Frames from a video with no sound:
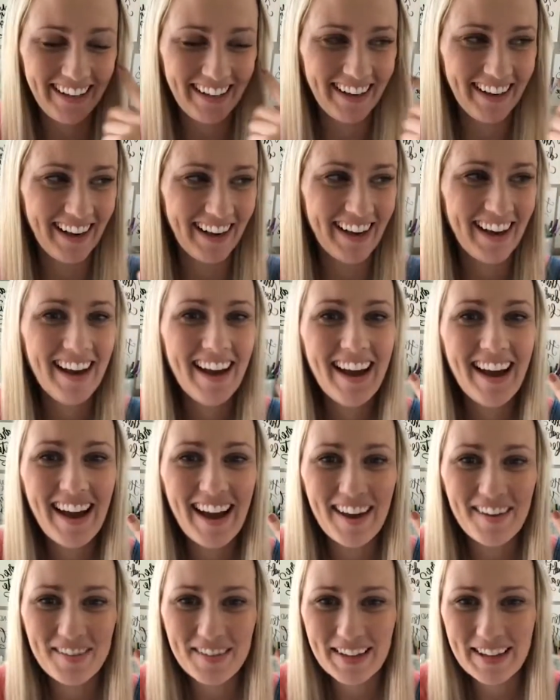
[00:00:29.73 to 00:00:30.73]

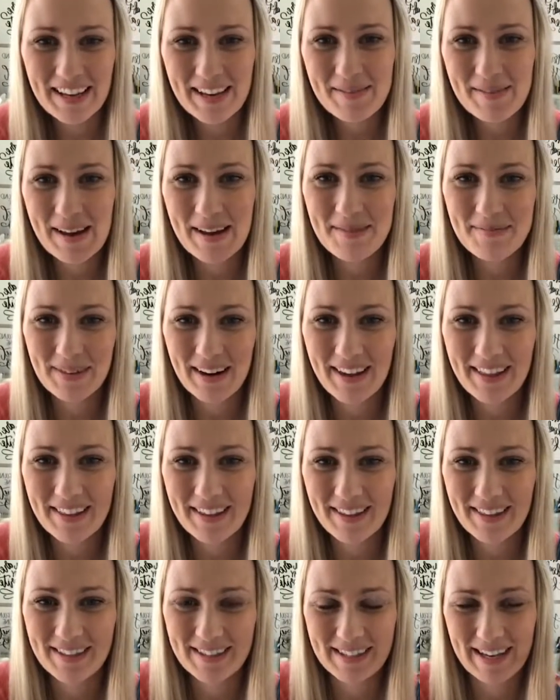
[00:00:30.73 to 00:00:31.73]
I feel like I'm out of breath
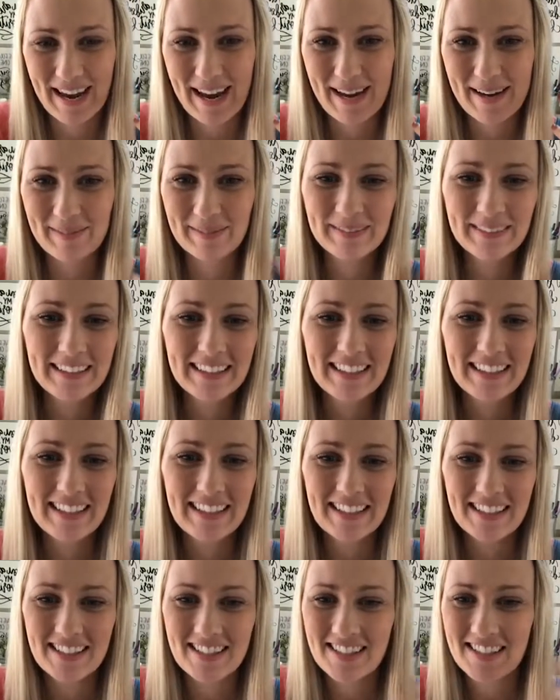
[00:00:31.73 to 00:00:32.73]
all the time
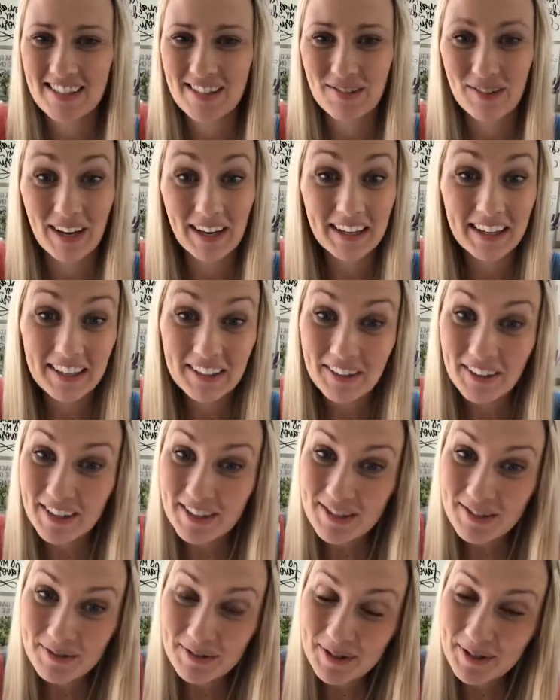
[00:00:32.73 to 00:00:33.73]
just walking
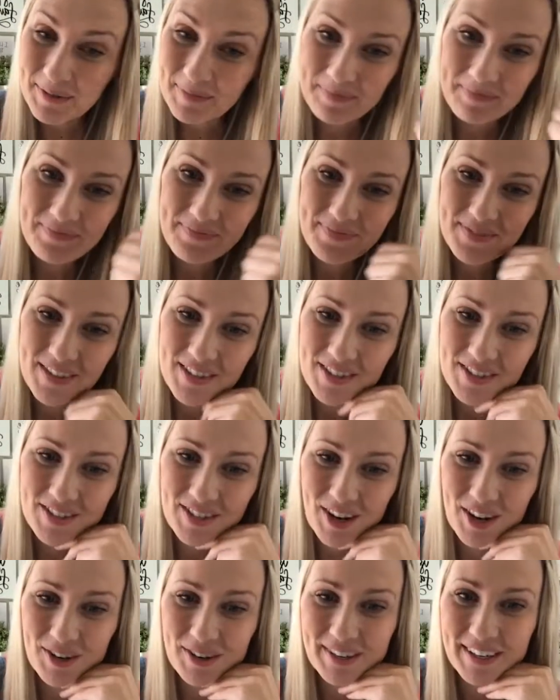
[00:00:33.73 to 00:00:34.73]
across the room.
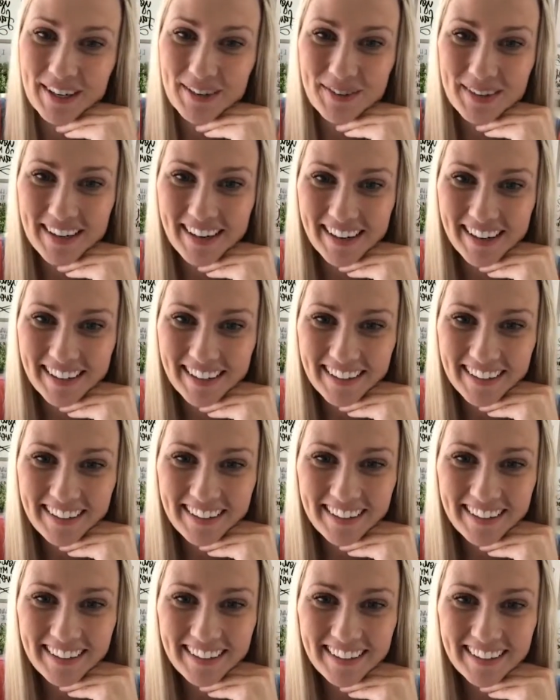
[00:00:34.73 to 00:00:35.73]
So here we are.
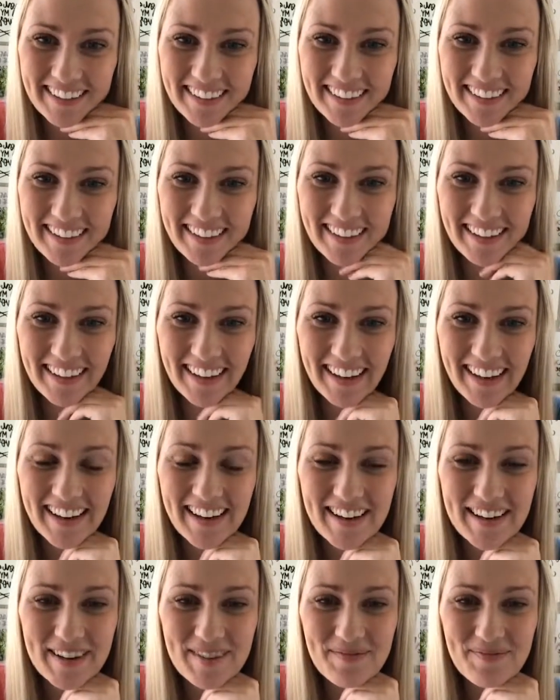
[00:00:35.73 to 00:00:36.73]

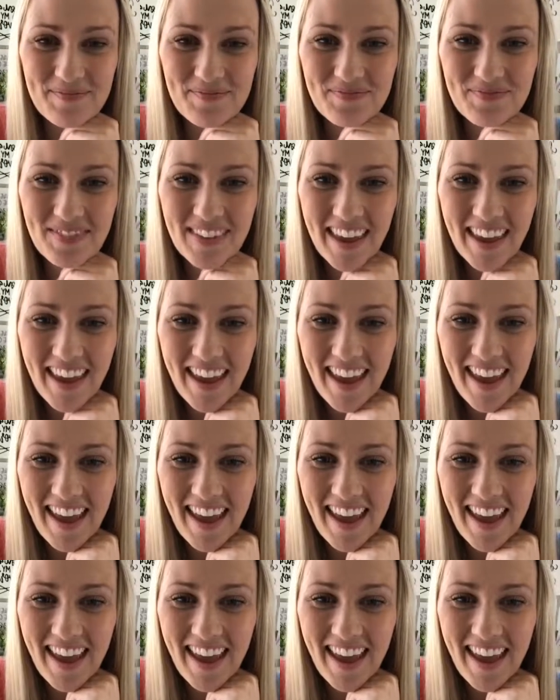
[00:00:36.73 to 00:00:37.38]
And